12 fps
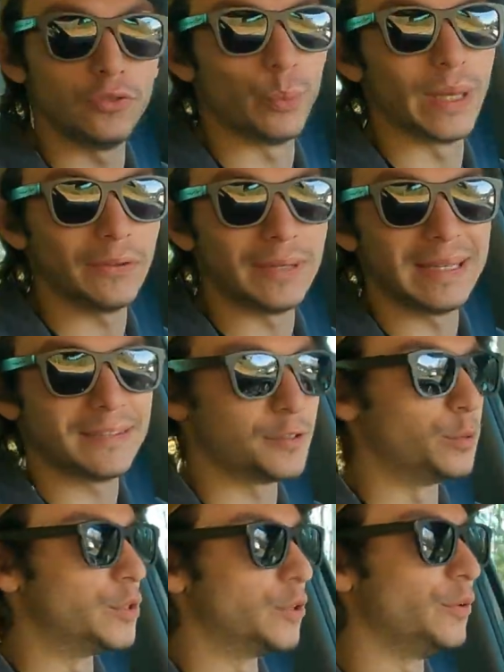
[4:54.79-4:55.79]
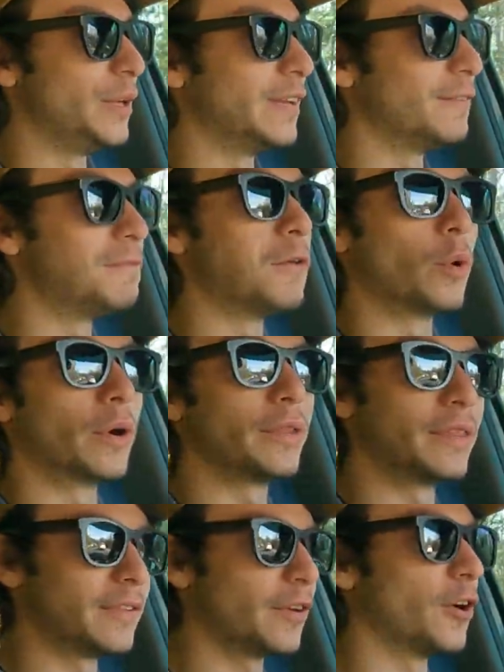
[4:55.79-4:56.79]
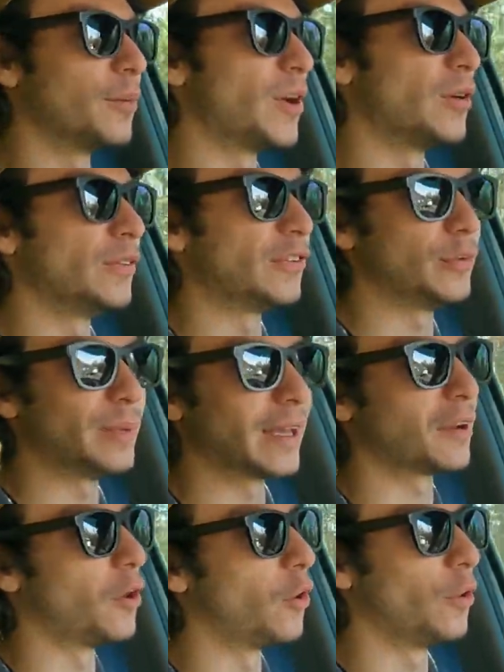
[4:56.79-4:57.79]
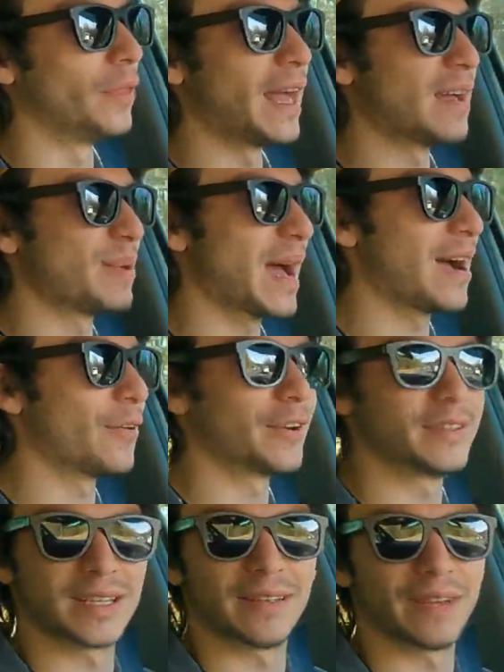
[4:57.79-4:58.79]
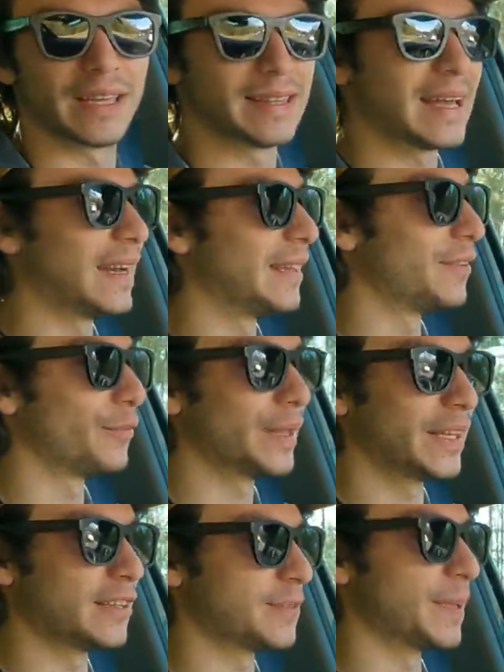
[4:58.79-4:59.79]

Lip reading: You will need to tune it for the turbo to be able to hold that power and stuff like that. It's really